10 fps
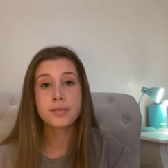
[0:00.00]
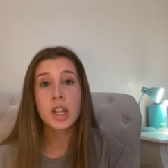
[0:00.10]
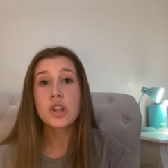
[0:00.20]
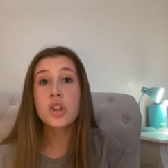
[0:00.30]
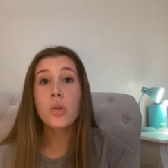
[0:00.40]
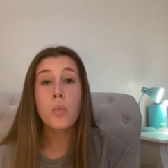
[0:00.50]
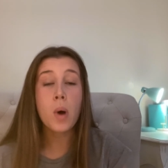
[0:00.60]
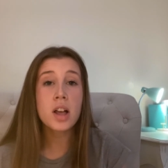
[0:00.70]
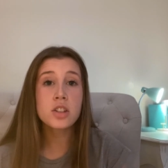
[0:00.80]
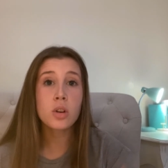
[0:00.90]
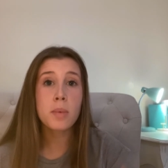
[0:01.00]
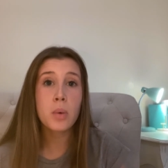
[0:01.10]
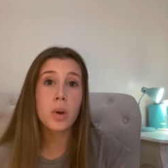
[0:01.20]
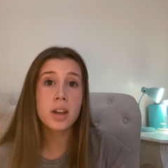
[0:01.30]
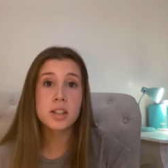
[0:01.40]
So whilst on my
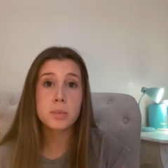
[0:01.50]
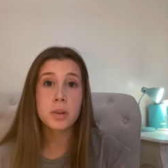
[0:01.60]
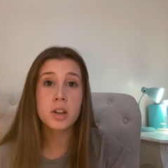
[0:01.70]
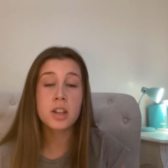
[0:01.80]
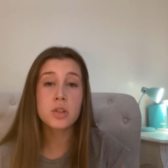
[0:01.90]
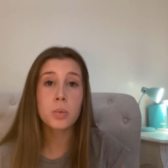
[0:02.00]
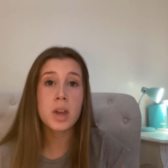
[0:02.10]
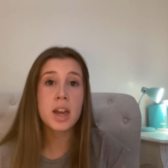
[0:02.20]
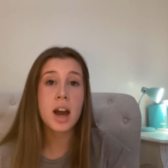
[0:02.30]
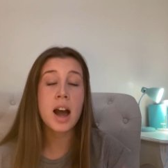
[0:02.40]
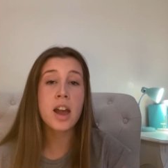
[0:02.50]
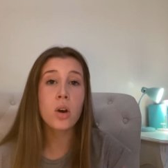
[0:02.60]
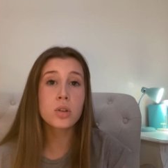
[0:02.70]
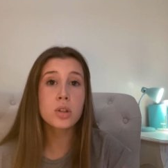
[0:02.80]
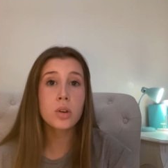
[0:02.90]
work experience week, I
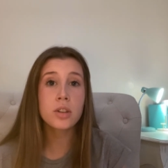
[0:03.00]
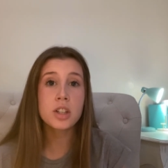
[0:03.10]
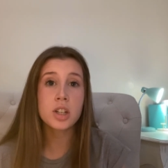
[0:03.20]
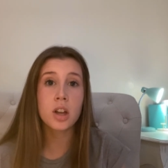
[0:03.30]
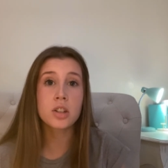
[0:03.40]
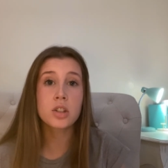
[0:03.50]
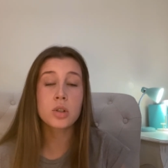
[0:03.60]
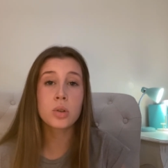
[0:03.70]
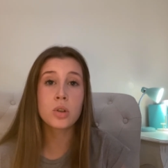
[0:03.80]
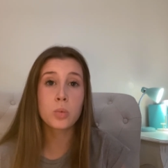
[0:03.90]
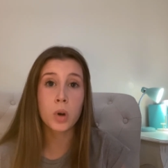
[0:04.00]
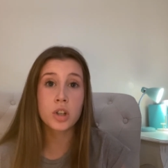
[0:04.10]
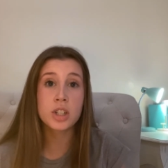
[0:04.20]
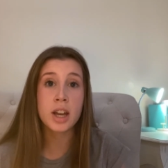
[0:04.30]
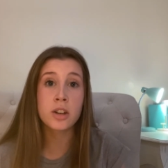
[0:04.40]
also got the chance to work
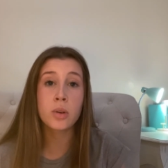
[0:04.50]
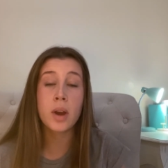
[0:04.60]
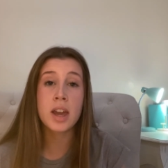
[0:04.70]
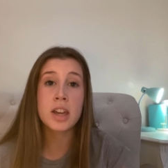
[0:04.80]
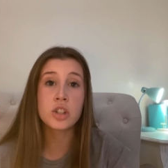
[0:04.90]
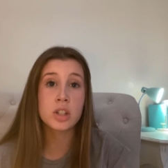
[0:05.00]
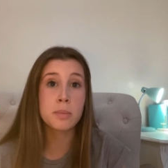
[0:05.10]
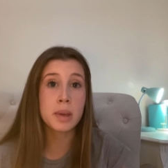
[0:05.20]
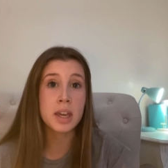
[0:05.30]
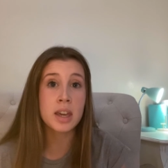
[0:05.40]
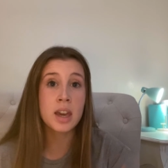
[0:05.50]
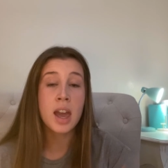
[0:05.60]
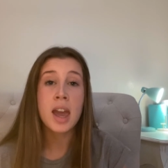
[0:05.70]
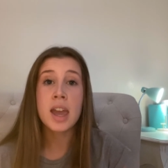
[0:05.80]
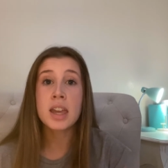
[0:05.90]
shadow a GP
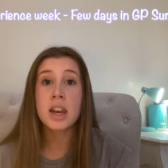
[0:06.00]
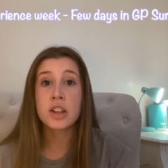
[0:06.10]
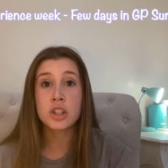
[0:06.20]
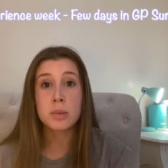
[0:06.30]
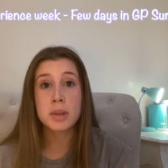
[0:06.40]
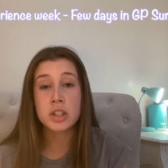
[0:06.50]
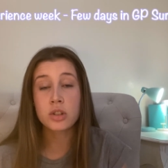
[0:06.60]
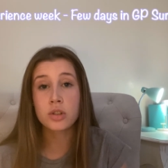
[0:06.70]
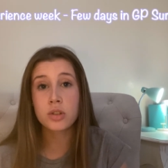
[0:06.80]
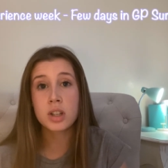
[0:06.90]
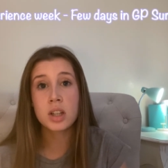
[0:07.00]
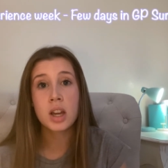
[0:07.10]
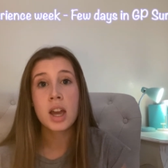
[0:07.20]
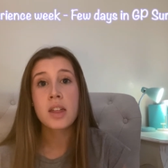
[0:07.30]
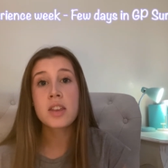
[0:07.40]
in a GP surgery.
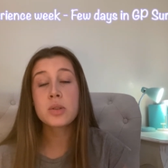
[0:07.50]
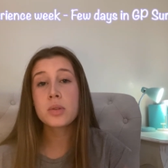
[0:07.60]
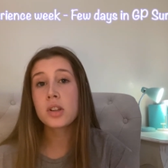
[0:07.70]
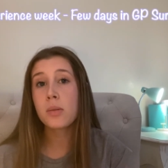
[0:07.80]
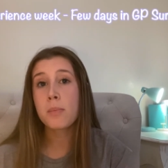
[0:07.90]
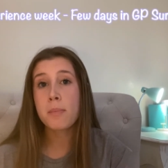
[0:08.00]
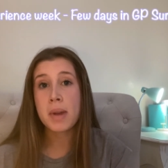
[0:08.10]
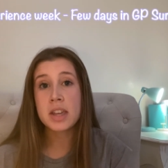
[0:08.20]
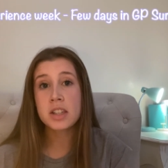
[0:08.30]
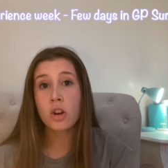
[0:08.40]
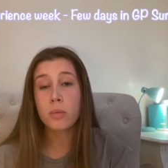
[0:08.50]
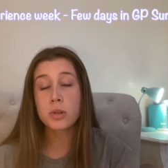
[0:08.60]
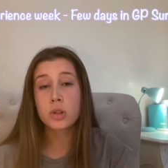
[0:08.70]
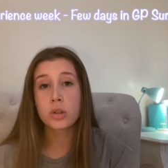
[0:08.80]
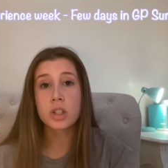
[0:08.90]
This was an amazing
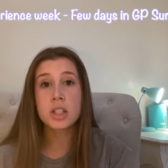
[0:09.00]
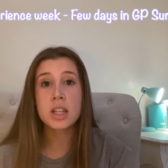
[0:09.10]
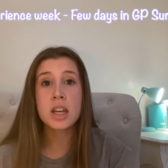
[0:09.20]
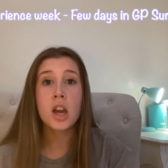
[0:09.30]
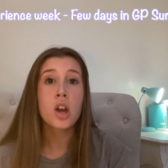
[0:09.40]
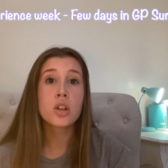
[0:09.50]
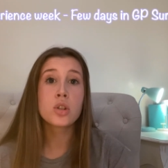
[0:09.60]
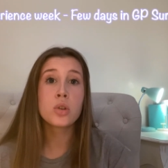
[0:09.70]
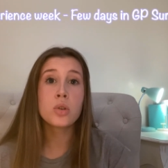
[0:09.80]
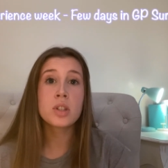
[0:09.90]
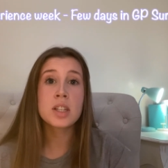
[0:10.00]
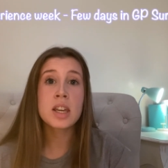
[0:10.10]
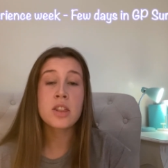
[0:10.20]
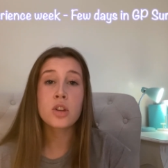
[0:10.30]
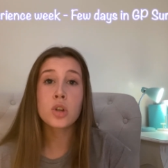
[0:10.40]
opportunity to see
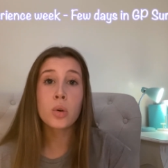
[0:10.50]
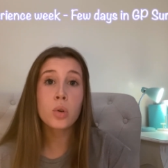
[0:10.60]
the total